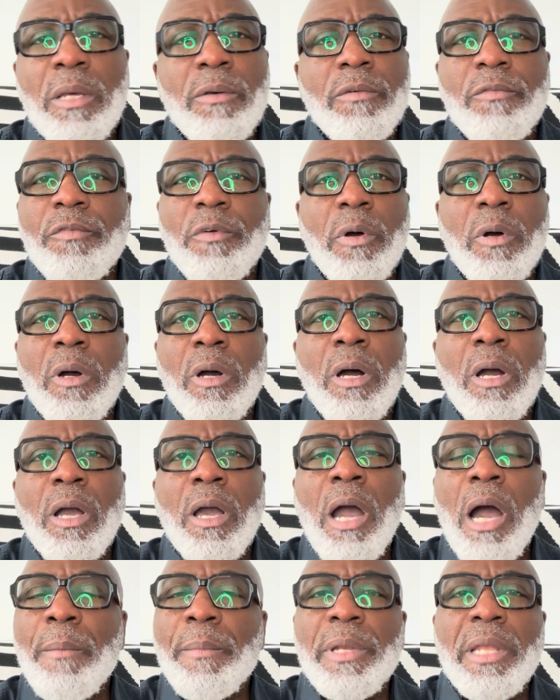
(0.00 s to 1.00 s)
for
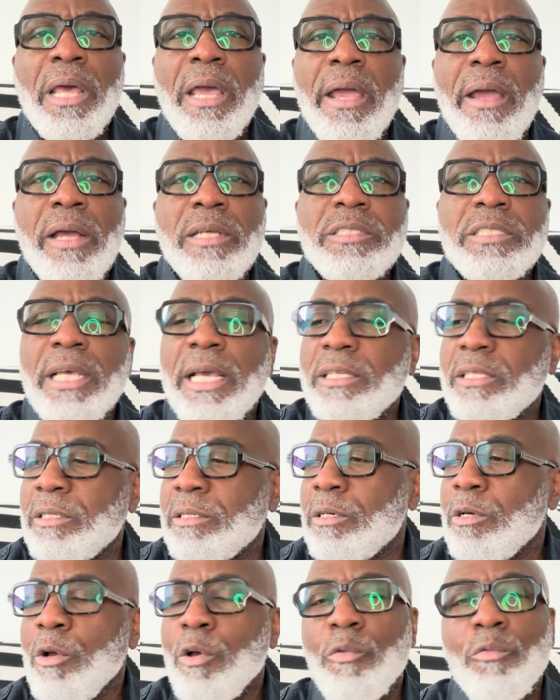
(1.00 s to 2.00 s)
Kamala Harris at
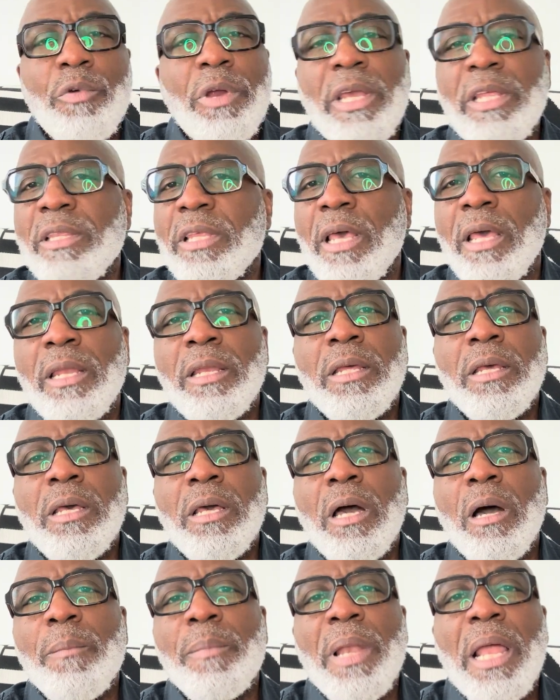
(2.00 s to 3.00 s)
the rate that
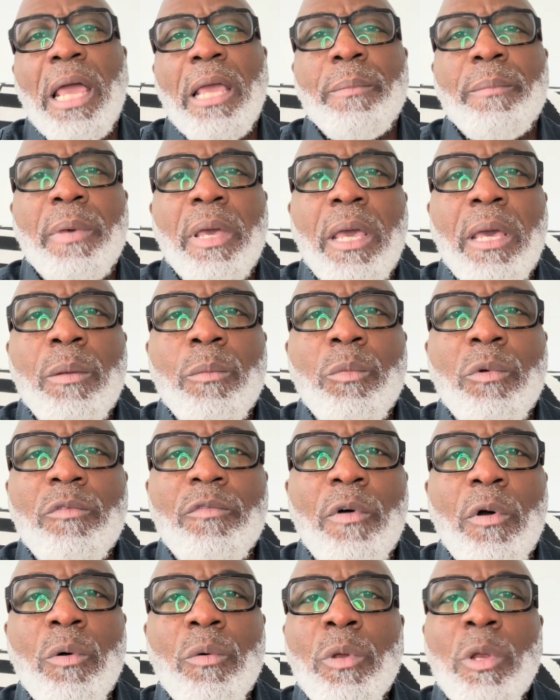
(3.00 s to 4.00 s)
a black man will
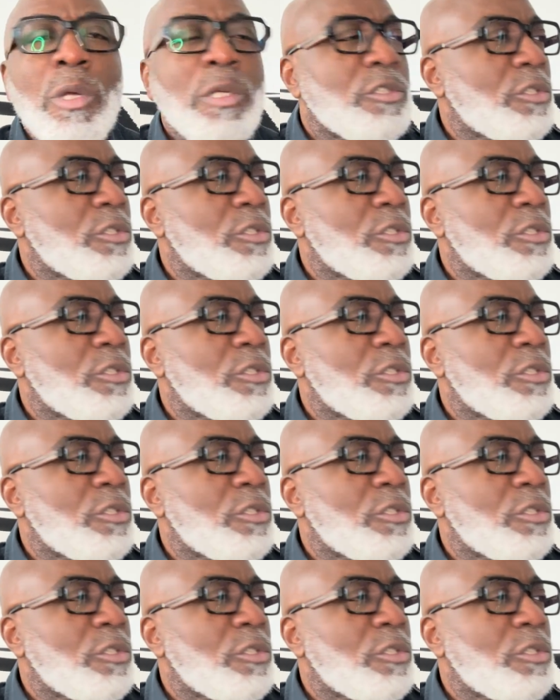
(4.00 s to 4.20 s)
vote.